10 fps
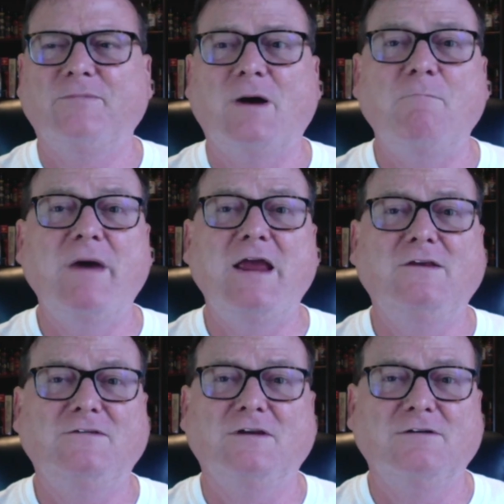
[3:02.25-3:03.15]

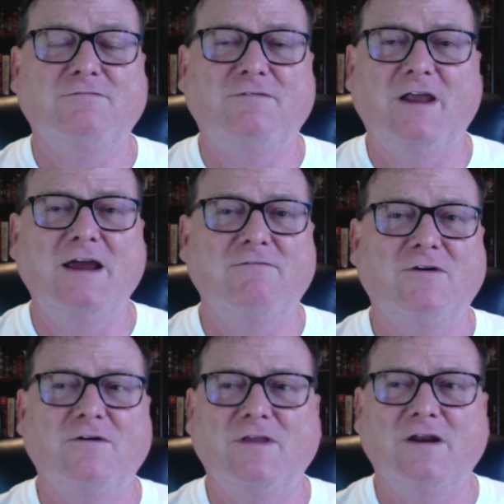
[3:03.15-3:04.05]
amazing
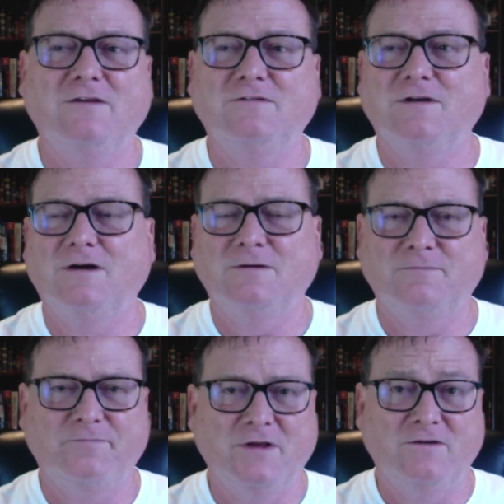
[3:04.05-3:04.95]
flavor that is
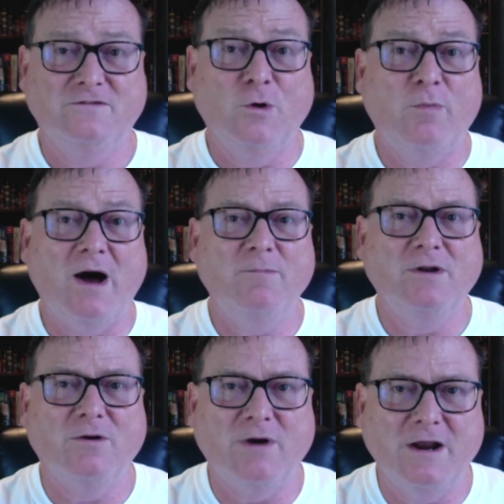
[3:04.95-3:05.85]
so
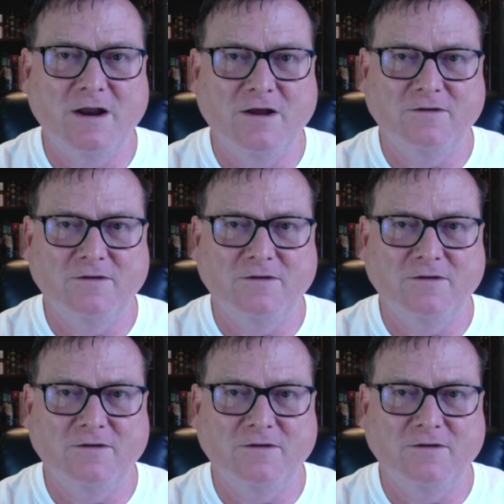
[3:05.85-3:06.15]
popular right now.